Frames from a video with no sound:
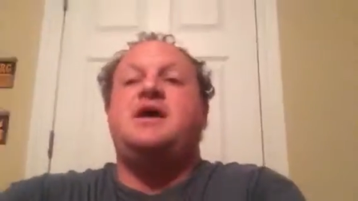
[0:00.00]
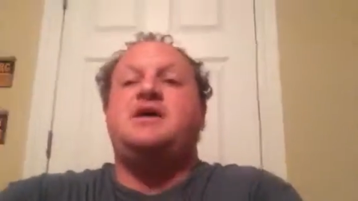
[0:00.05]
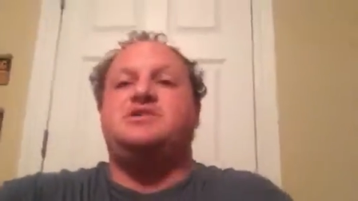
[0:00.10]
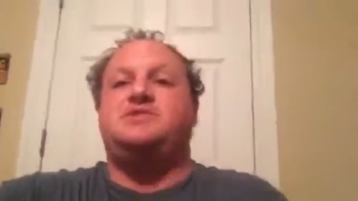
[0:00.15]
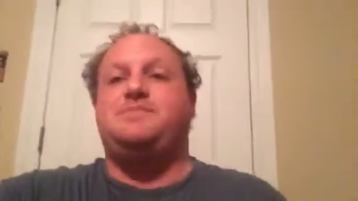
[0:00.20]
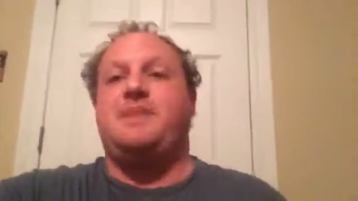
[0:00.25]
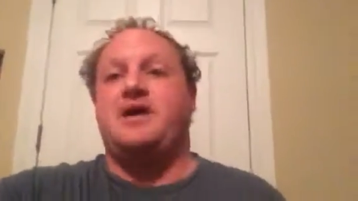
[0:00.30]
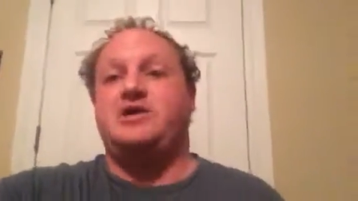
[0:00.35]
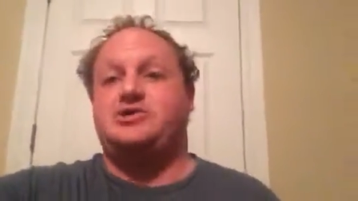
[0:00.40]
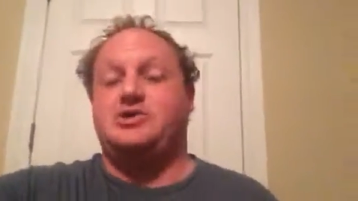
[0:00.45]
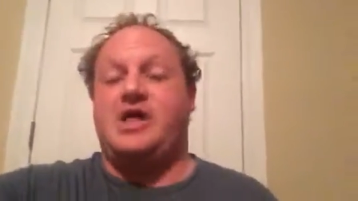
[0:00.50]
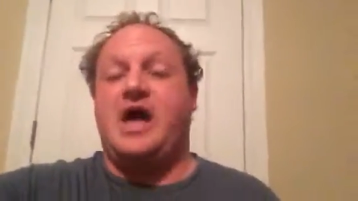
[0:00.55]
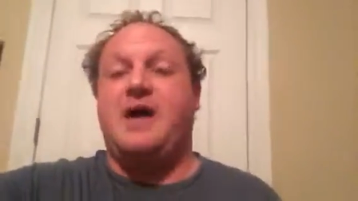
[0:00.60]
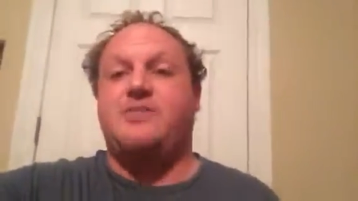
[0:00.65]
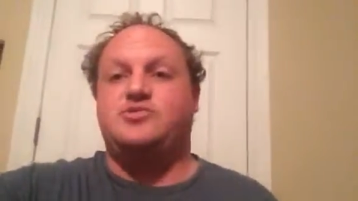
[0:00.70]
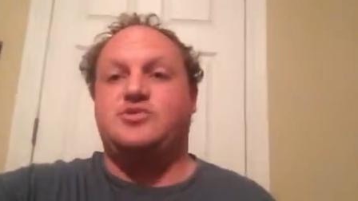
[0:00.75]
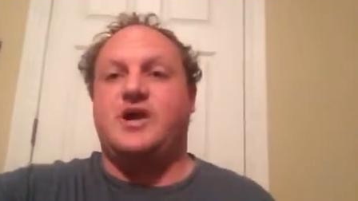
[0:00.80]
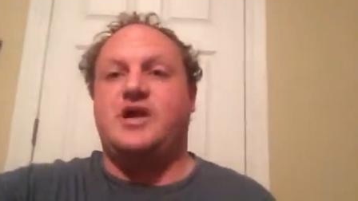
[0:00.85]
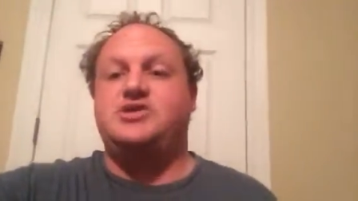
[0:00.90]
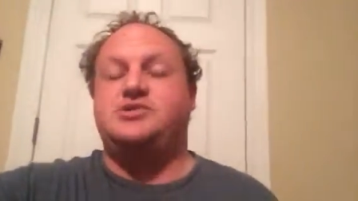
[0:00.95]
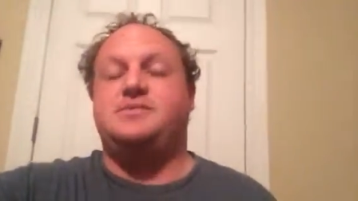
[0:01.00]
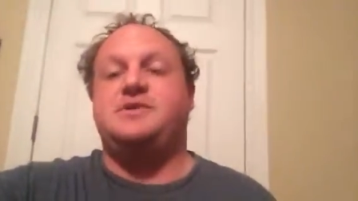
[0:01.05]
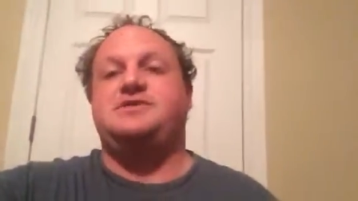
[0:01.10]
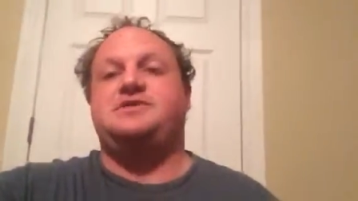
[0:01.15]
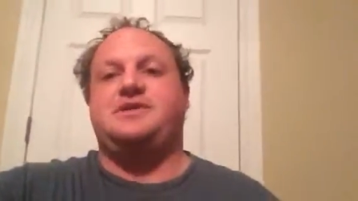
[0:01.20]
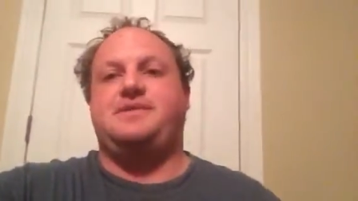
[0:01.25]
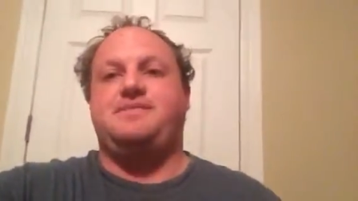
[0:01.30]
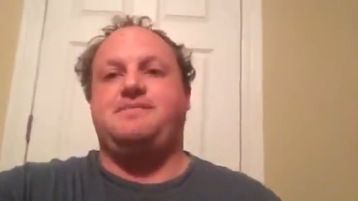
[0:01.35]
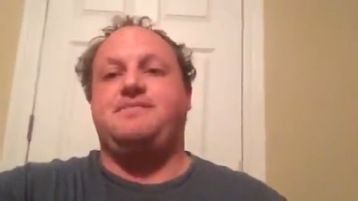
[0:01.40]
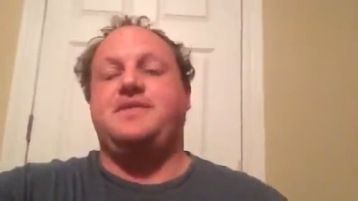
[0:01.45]
special ops
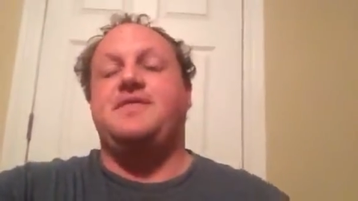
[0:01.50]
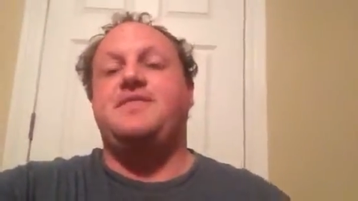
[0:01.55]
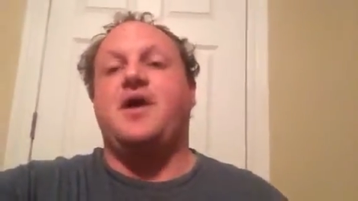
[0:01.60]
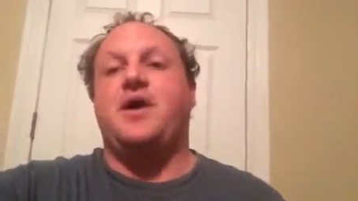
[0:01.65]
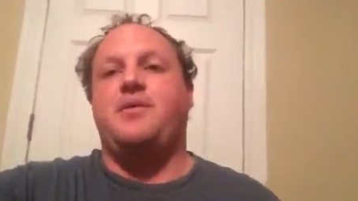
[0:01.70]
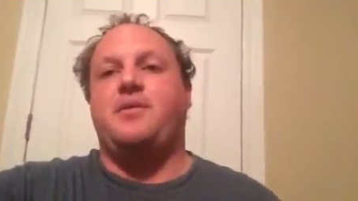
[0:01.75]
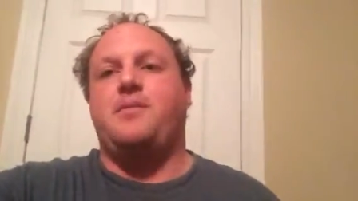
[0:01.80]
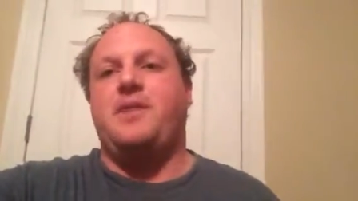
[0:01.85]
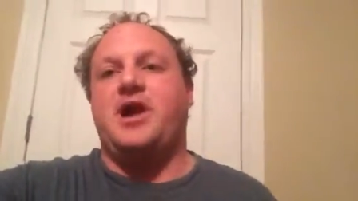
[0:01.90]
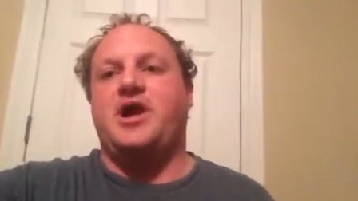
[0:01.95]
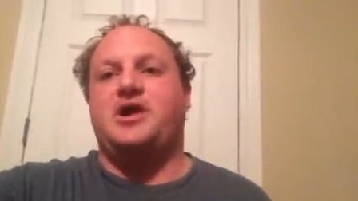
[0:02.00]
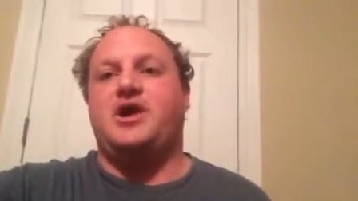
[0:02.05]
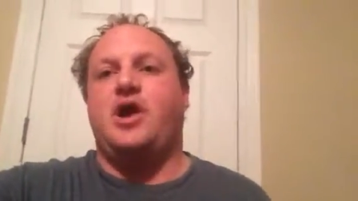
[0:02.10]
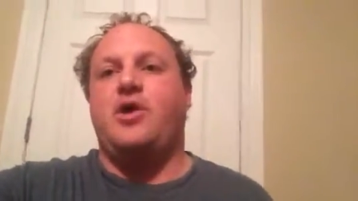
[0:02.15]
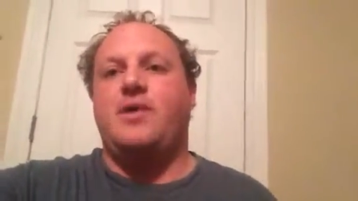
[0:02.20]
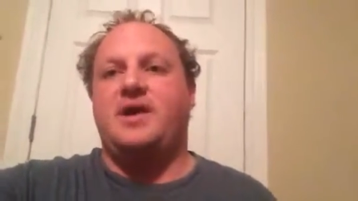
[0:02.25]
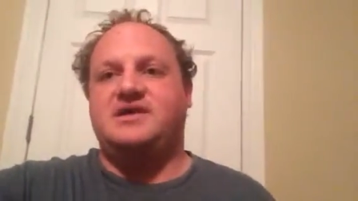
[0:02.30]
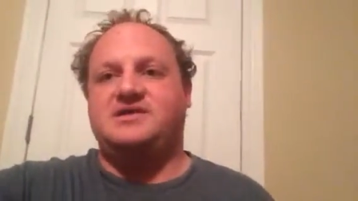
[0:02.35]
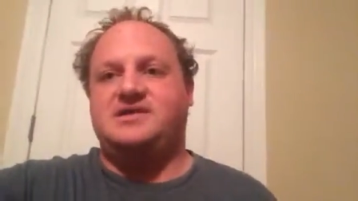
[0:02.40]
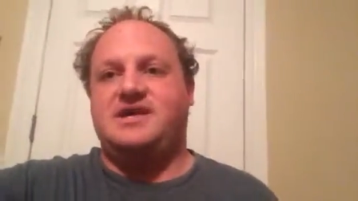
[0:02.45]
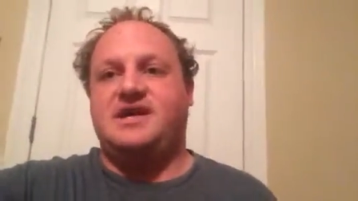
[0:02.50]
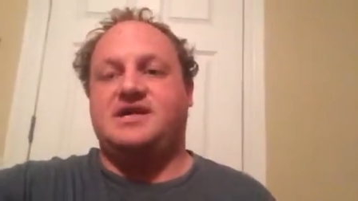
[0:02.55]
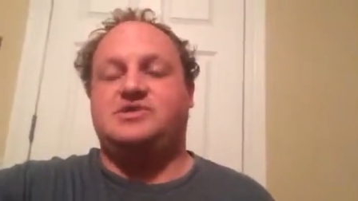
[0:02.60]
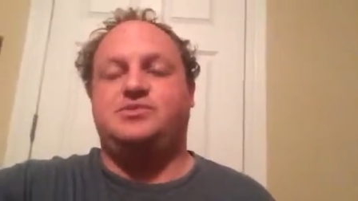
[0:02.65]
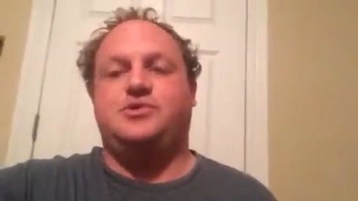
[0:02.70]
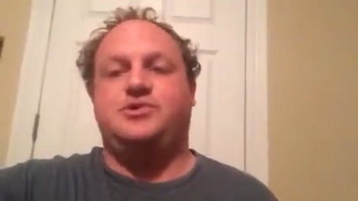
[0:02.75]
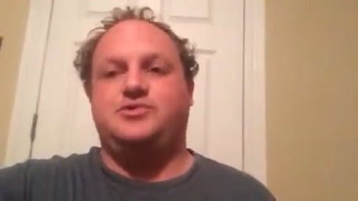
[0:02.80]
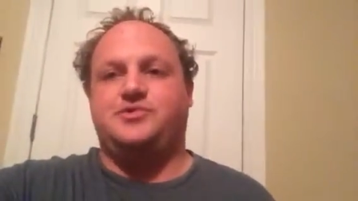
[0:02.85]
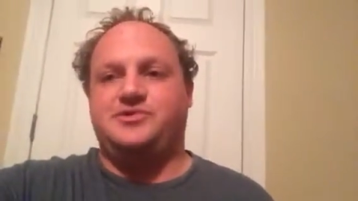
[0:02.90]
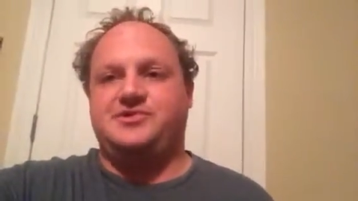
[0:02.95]
regiments and then the American
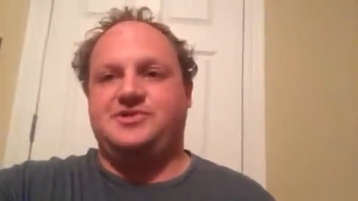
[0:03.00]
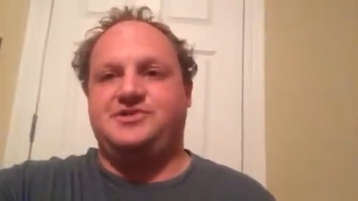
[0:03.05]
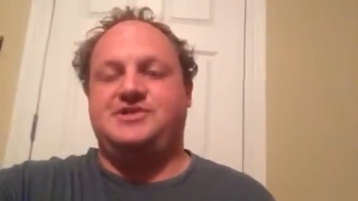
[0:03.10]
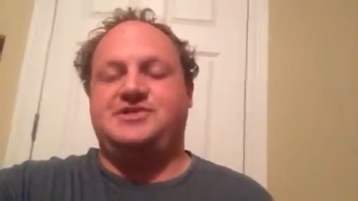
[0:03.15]
OSS, which was the